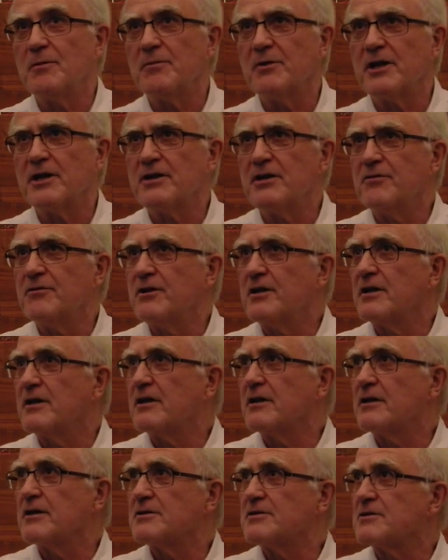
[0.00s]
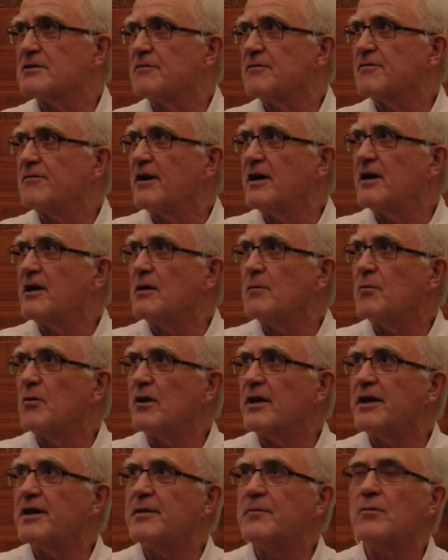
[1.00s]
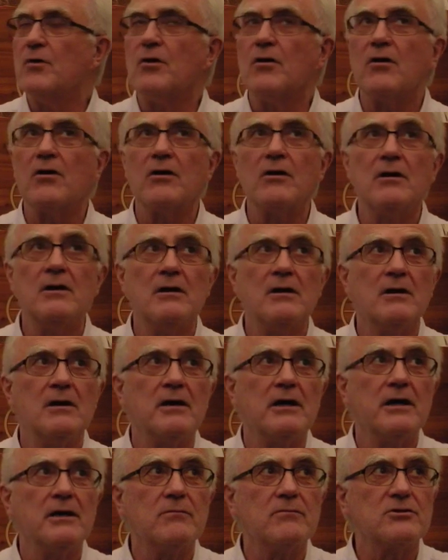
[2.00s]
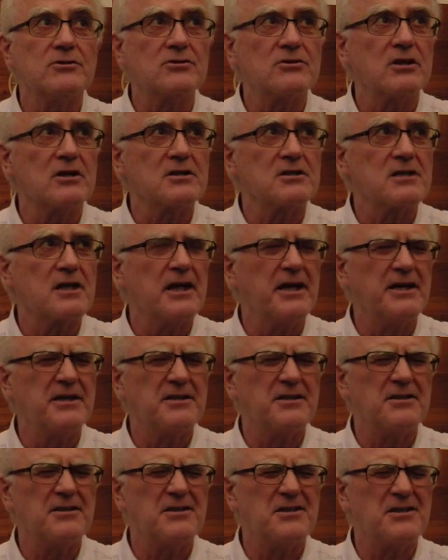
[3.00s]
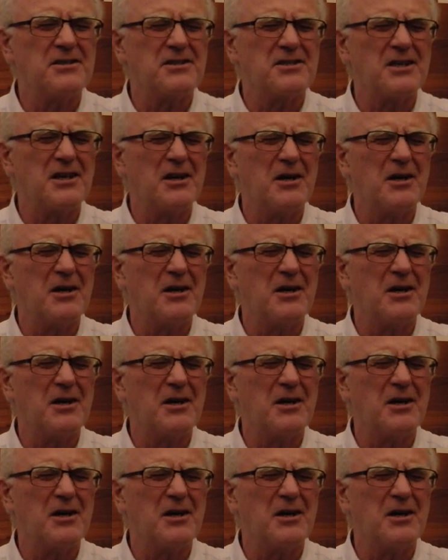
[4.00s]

but I don't think it's available anymore. It was translated as